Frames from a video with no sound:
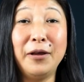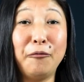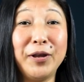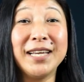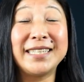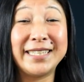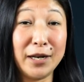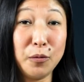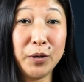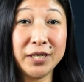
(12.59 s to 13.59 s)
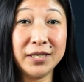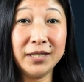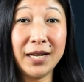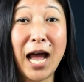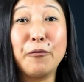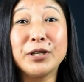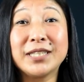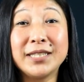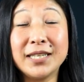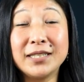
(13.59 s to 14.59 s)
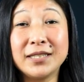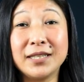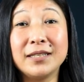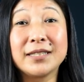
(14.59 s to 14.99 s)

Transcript: We are celebrating our 6th